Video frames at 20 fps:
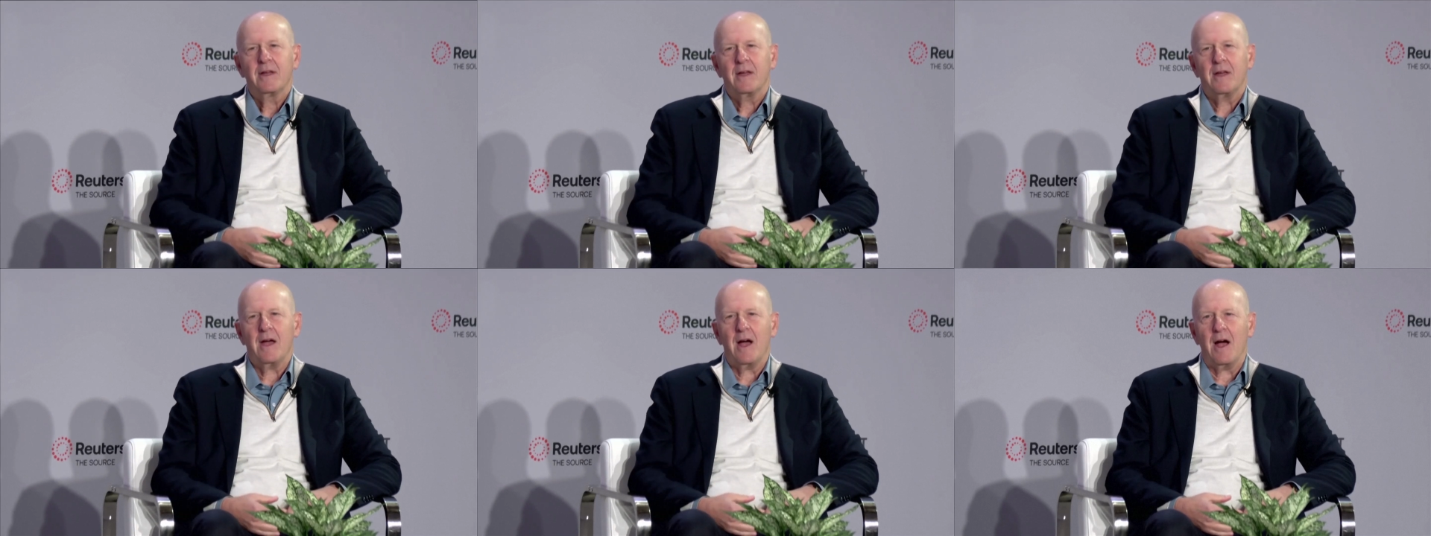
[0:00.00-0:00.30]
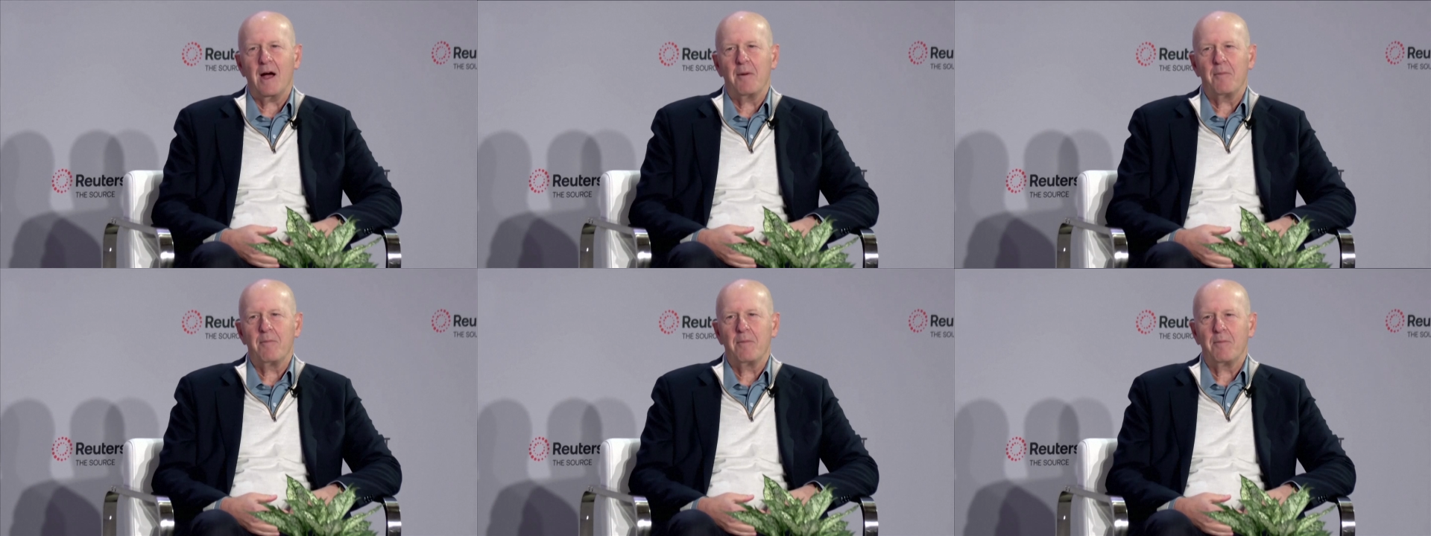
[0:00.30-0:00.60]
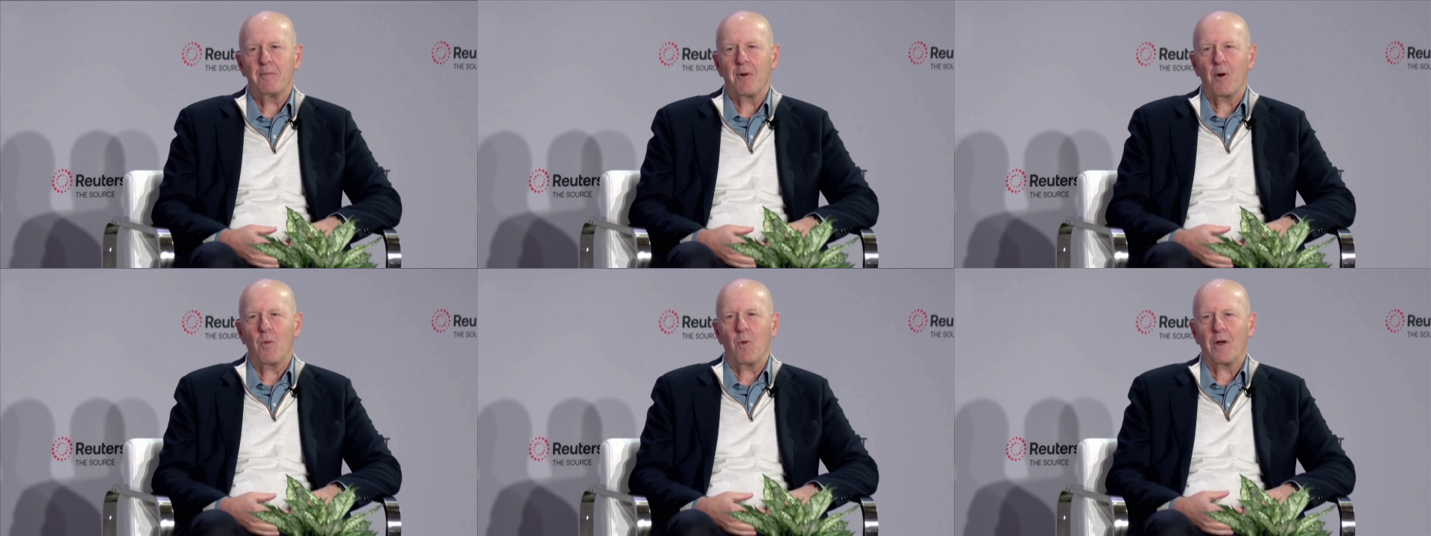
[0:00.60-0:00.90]

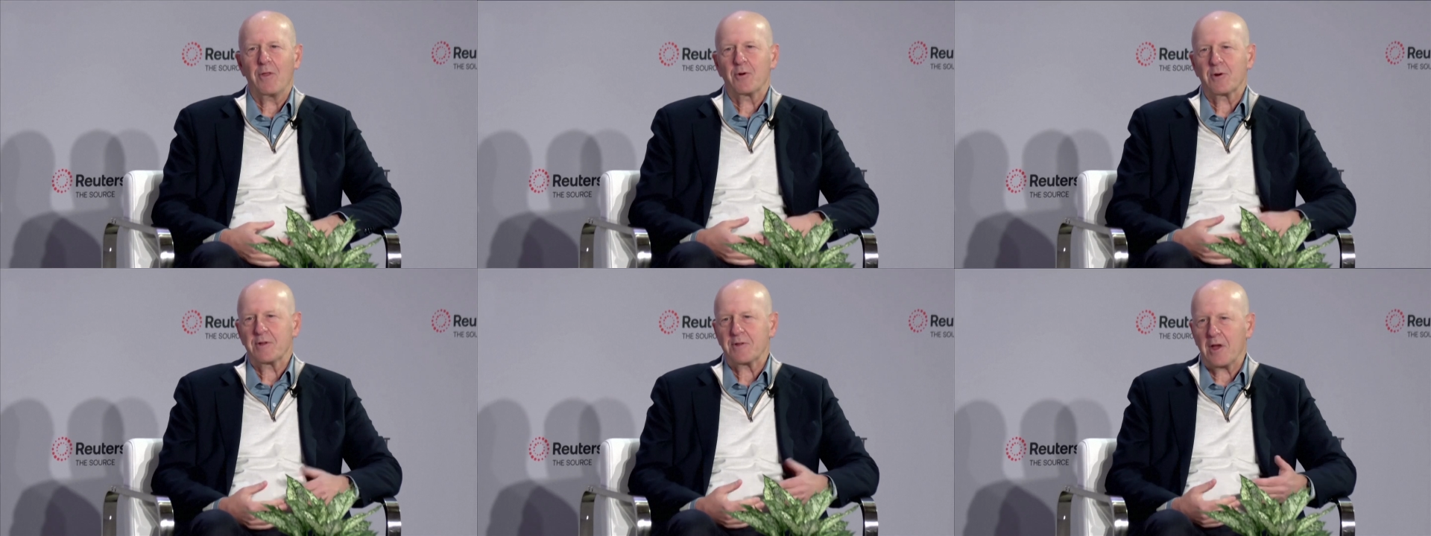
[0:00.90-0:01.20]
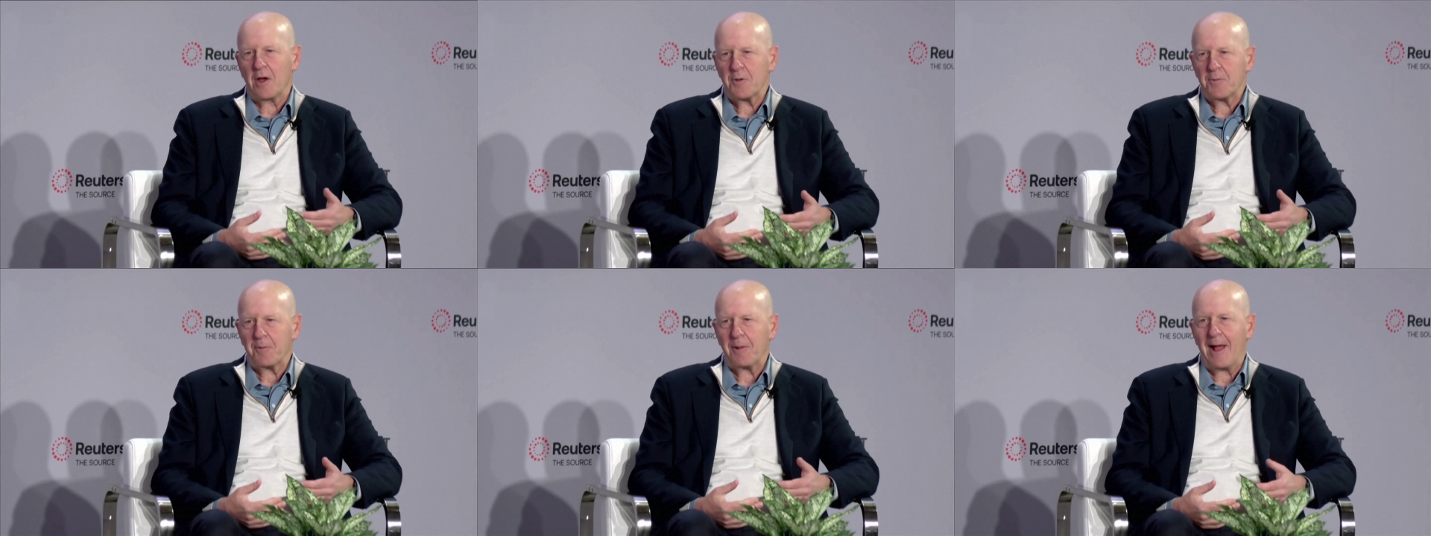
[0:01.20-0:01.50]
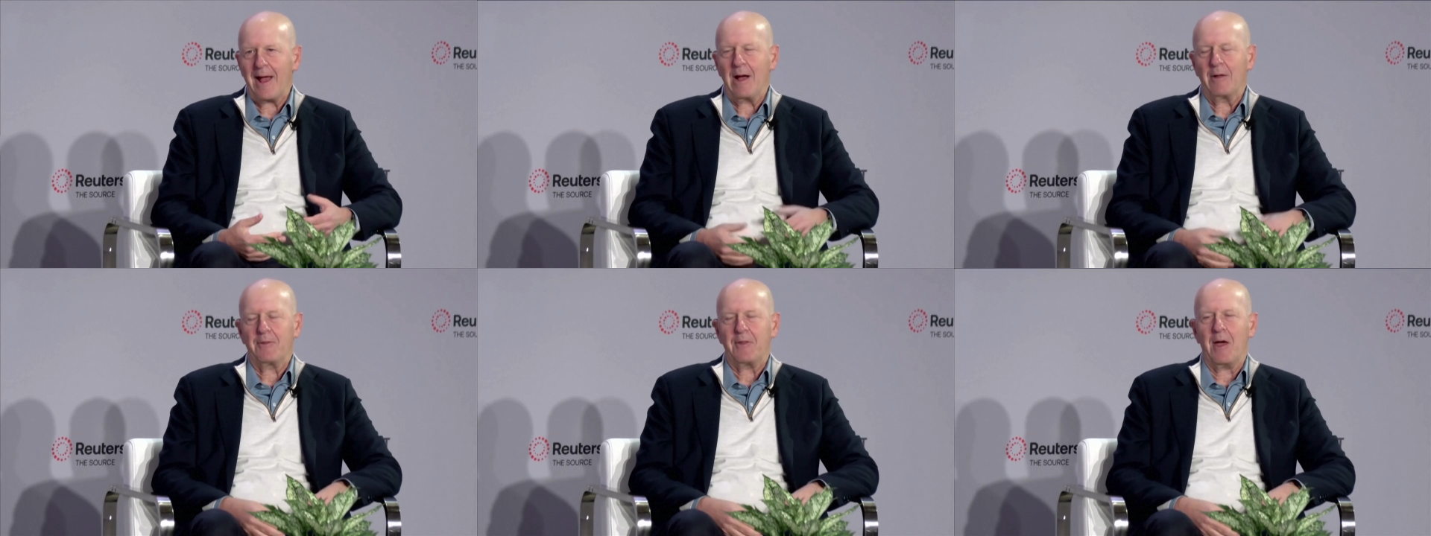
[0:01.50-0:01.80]
But whether it does
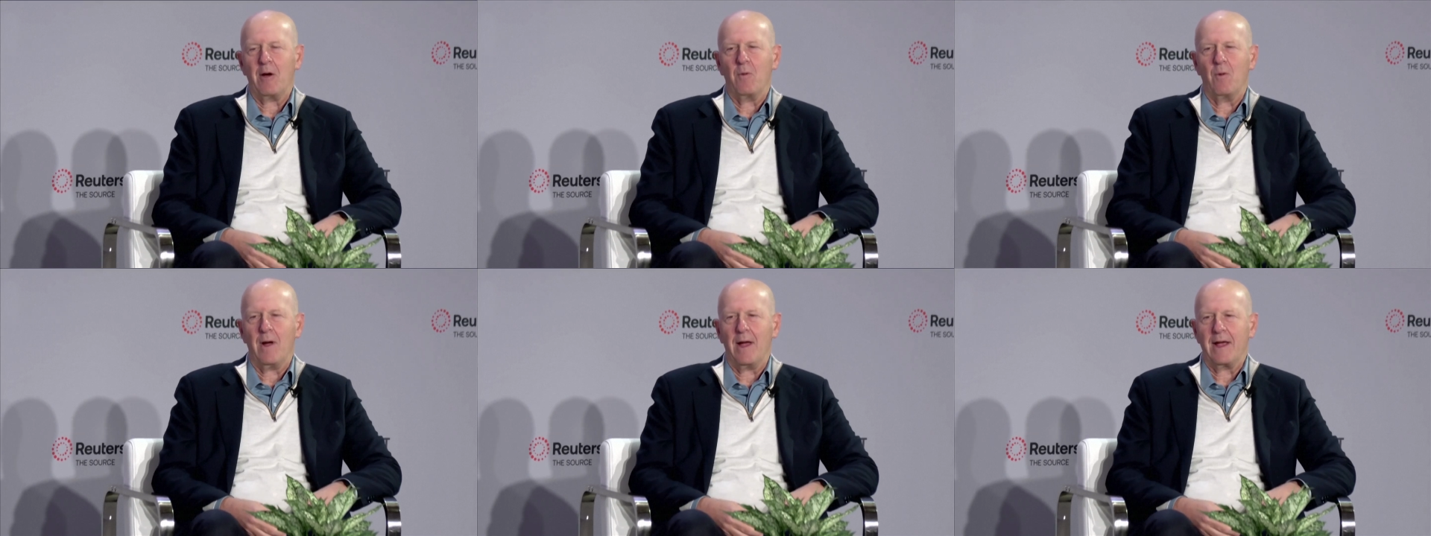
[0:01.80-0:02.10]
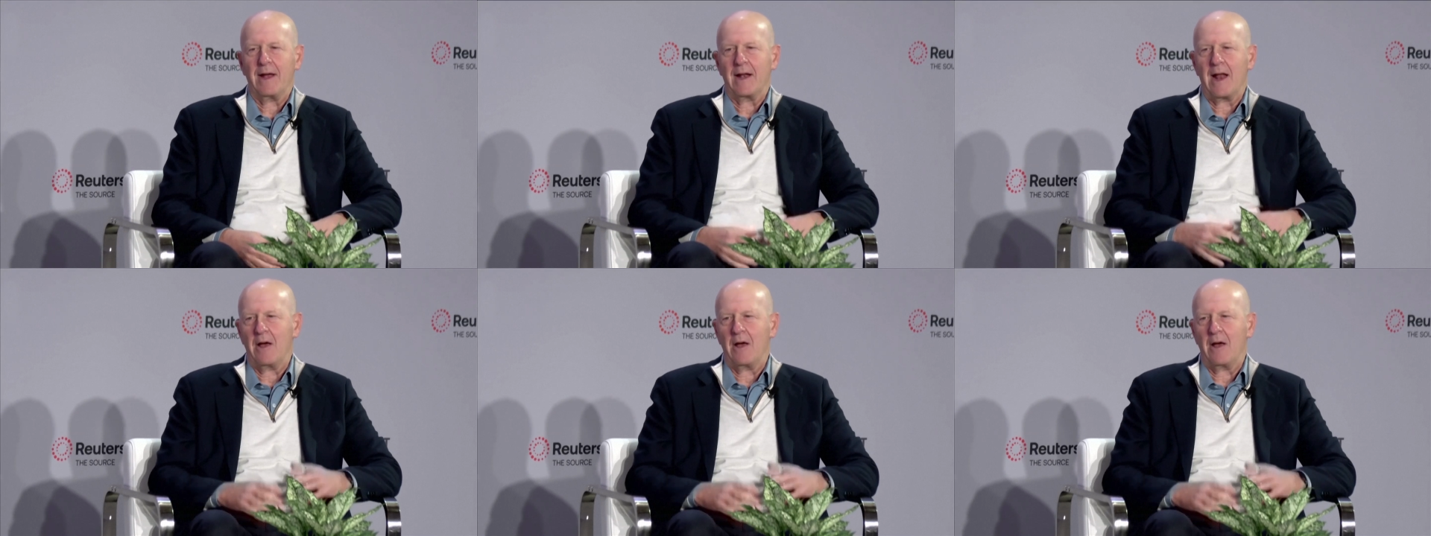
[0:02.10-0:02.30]
play out that way